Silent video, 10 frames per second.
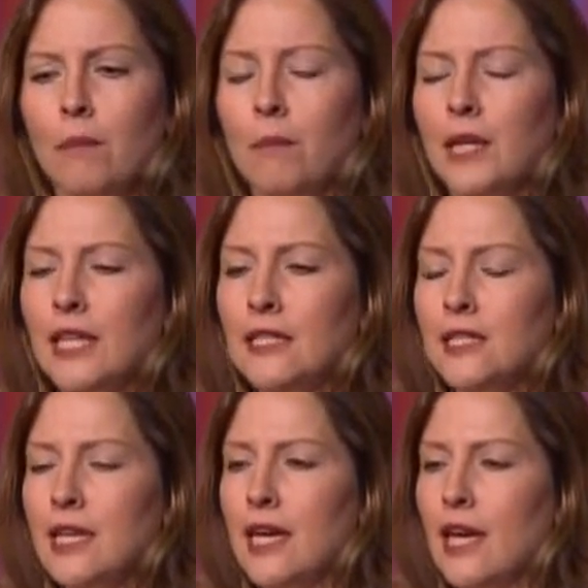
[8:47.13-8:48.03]
But
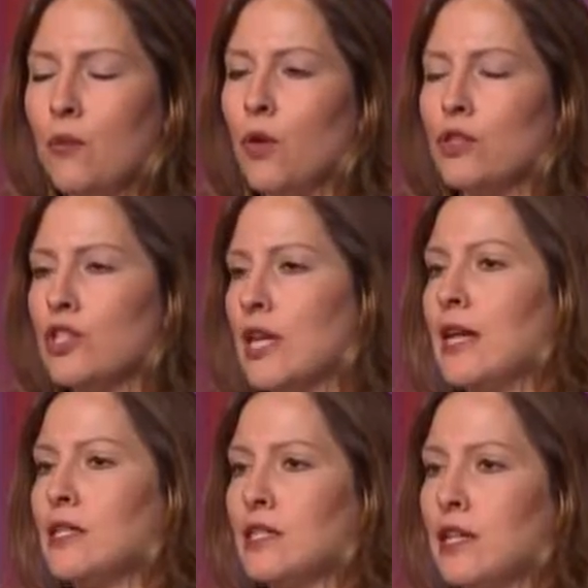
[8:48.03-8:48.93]
let's take a
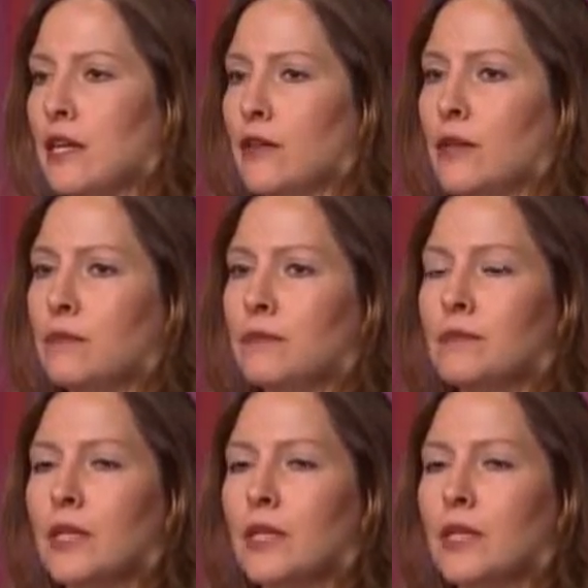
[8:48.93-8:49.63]
worst-case scenario.